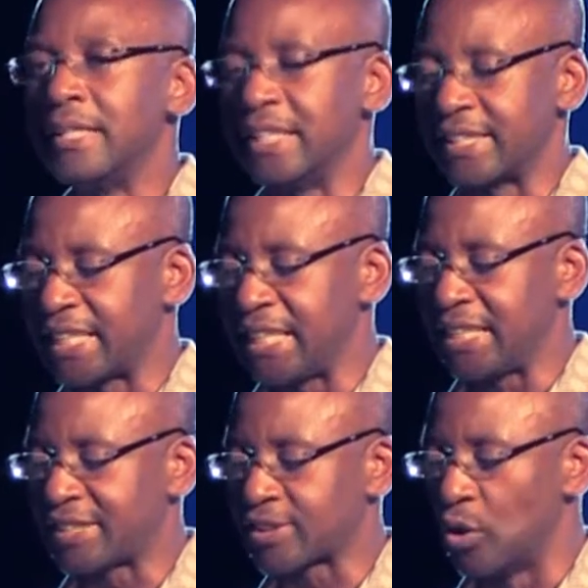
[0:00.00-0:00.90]
The
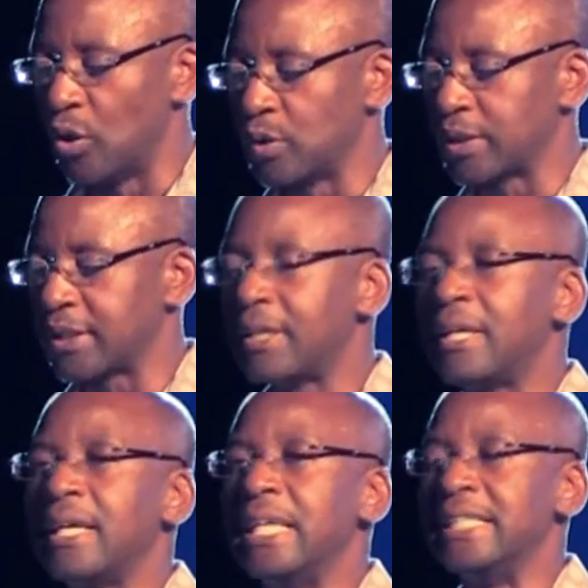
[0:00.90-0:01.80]
seeds sown
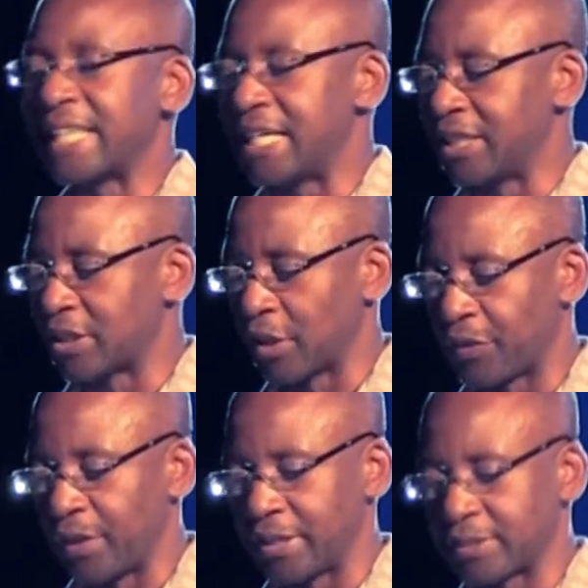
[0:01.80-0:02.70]
in technical
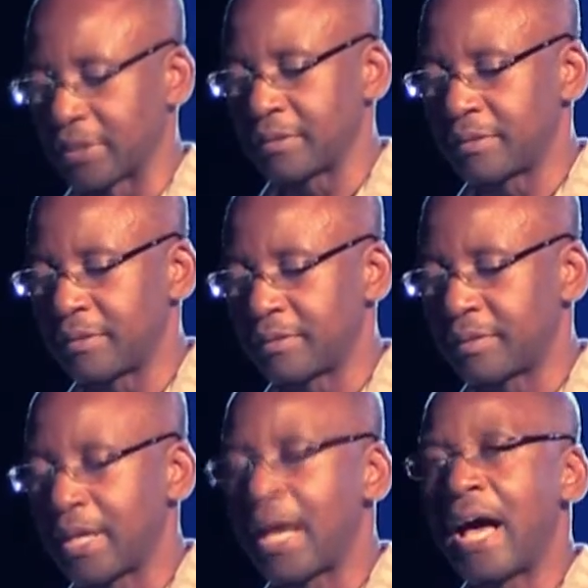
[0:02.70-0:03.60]
theatre
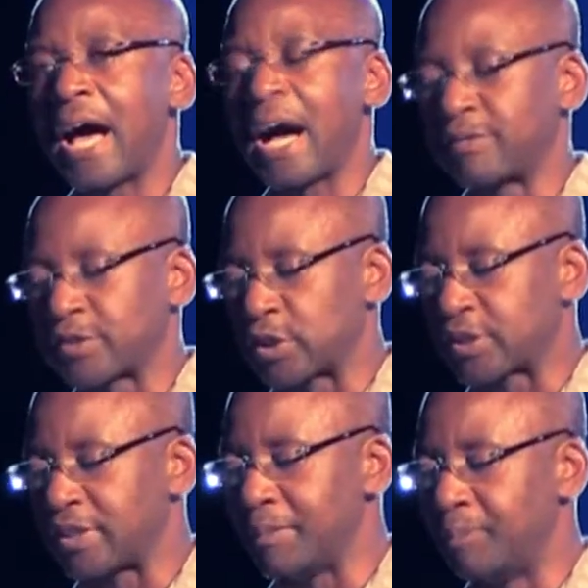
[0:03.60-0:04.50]
have
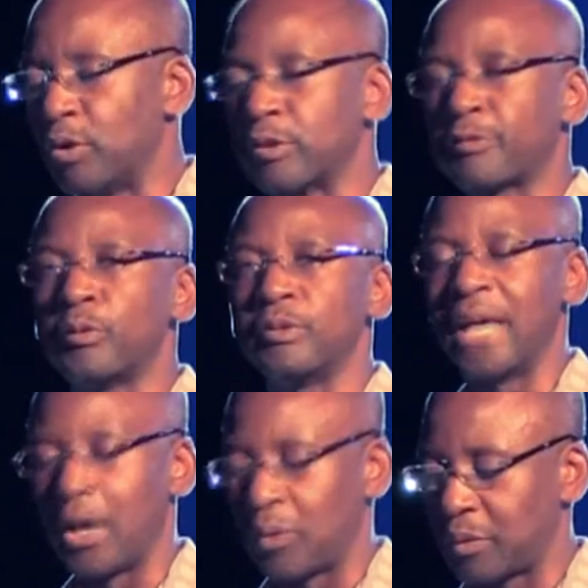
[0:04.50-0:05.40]
certainly borne fruit
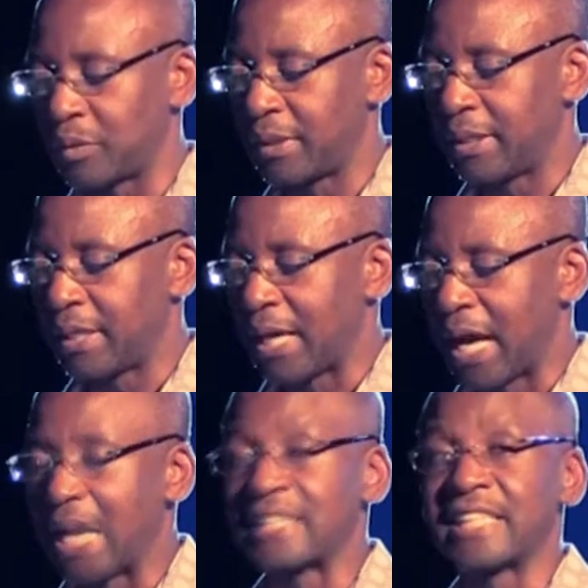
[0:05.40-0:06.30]
now,
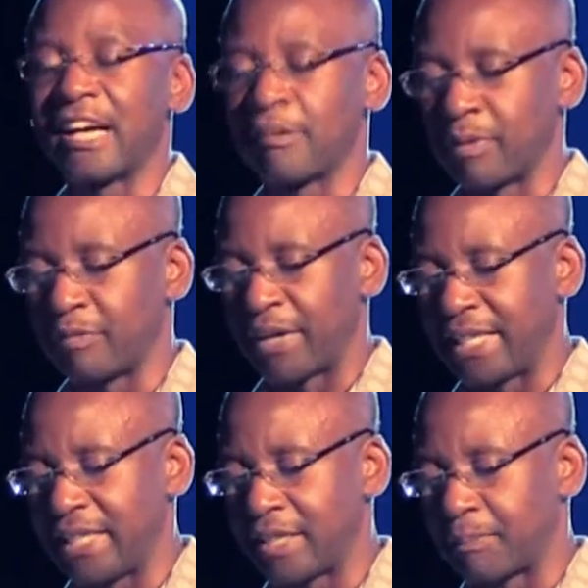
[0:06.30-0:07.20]
as they have
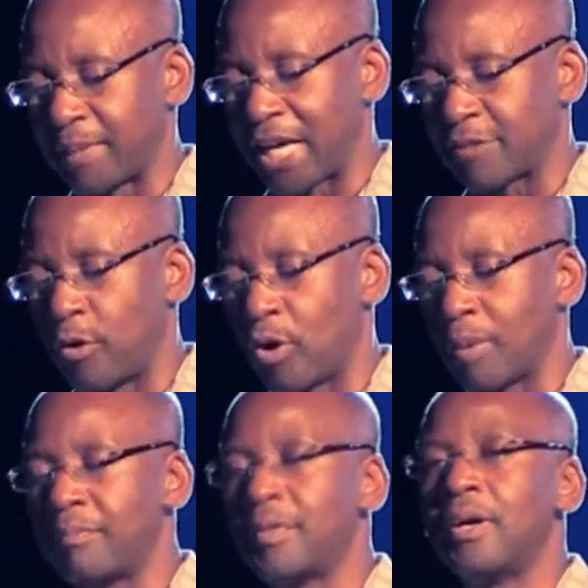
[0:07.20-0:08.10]
provided the
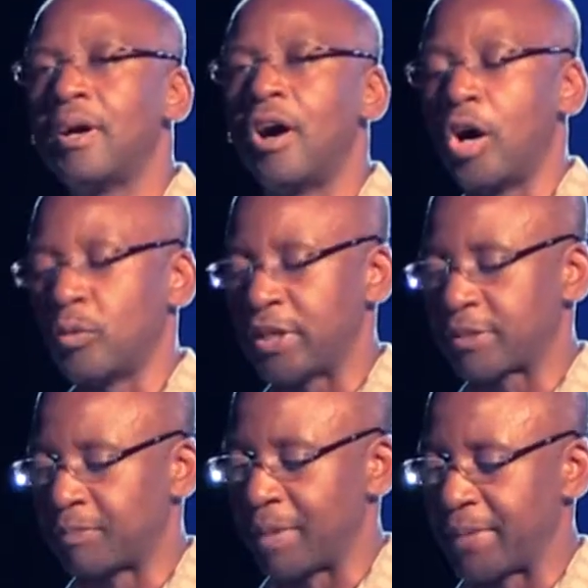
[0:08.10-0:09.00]
platform on
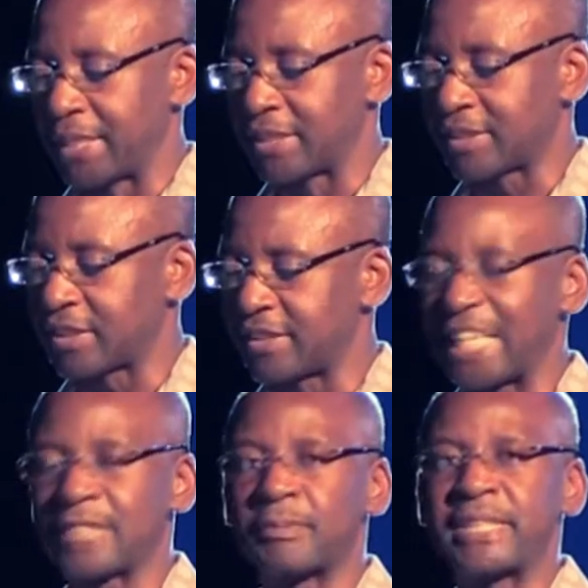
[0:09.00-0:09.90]
which Barbados'
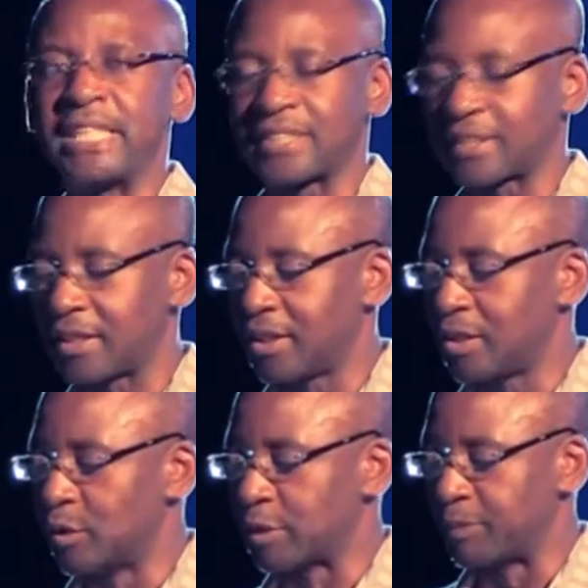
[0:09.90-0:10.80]
expertise was